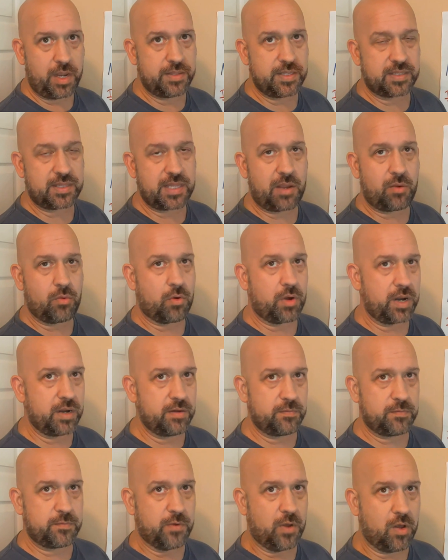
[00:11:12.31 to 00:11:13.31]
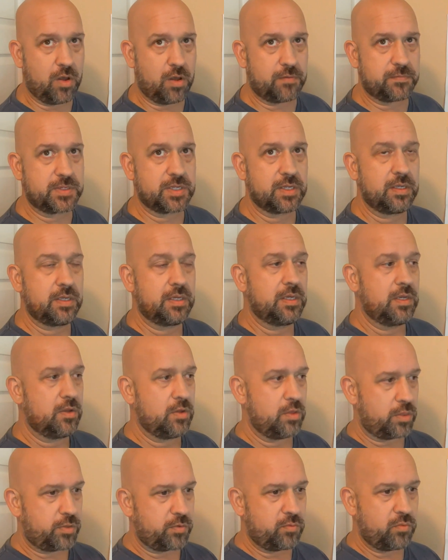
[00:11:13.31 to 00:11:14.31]
and that they were involved
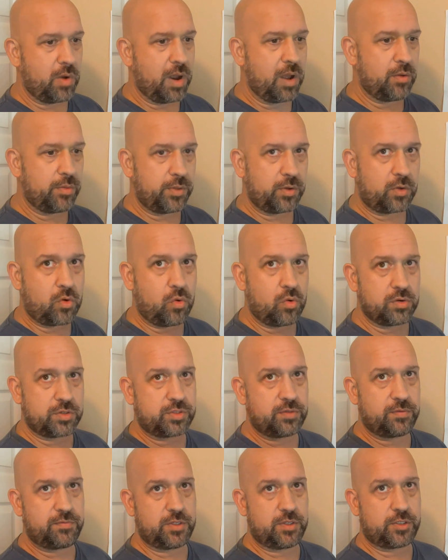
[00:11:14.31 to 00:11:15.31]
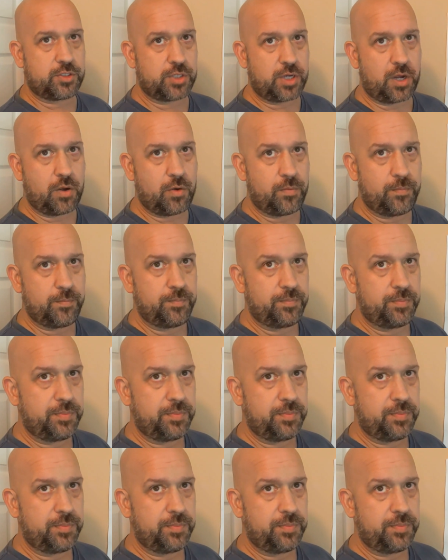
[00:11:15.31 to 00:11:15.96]
throughout the course of the show.